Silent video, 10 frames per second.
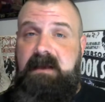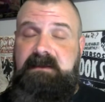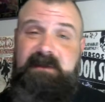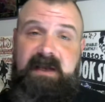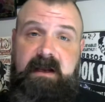
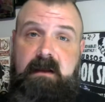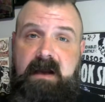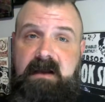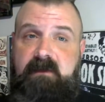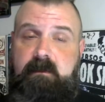Seems like a
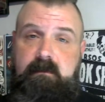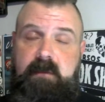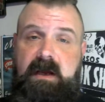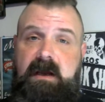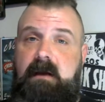lot of them,
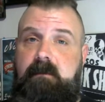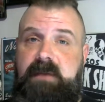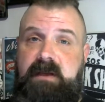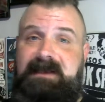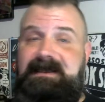
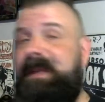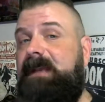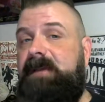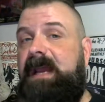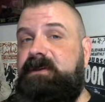these
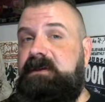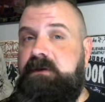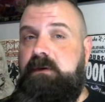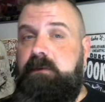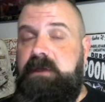days actually
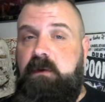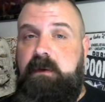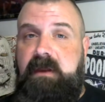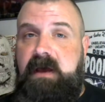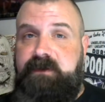do deal
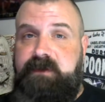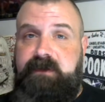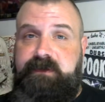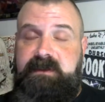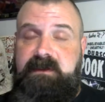with a lot of Trick or
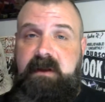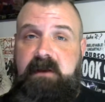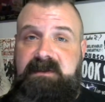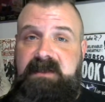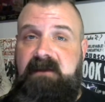Treat Studio
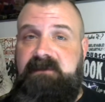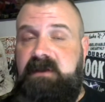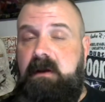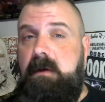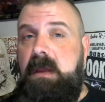stuff.
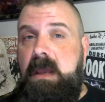So,